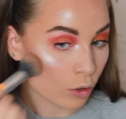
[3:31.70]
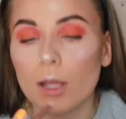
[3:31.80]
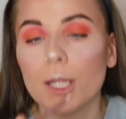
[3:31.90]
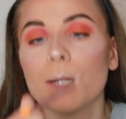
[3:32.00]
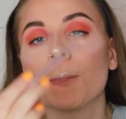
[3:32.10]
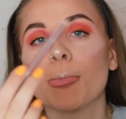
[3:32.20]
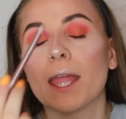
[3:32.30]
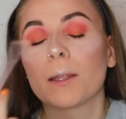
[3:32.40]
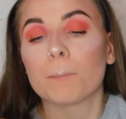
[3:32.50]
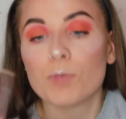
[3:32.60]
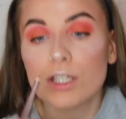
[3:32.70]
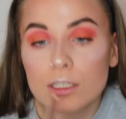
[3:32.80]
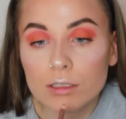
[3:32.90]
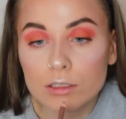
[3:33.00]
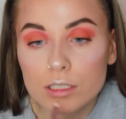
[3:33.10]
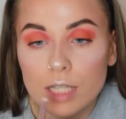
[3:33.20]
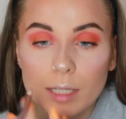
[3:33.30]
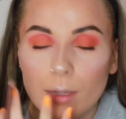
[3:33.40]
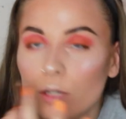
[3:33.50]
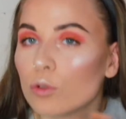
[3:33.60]
I'm using just
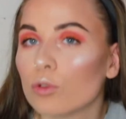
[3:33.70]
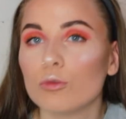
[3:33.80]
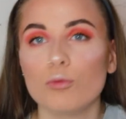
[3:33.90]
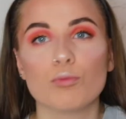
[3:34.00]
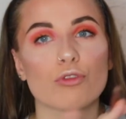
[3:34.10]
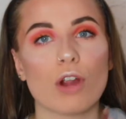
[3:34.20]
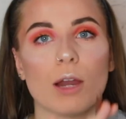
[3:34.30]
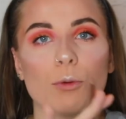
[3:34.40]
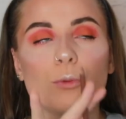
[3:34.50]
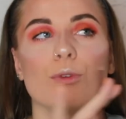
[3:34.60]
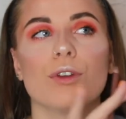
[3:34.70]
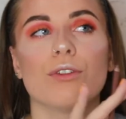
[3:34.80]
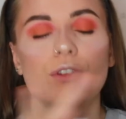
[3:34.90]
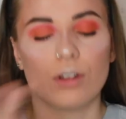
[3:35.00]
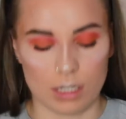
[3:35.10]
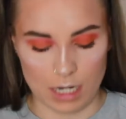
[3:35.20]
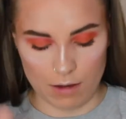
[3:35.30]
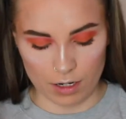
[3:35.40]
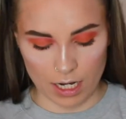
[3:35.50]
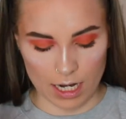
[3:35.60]
like my normal brown
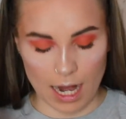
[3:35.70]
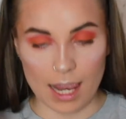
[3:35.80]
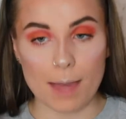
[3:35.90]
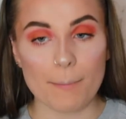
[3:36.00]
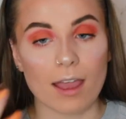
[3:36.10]
everyday lip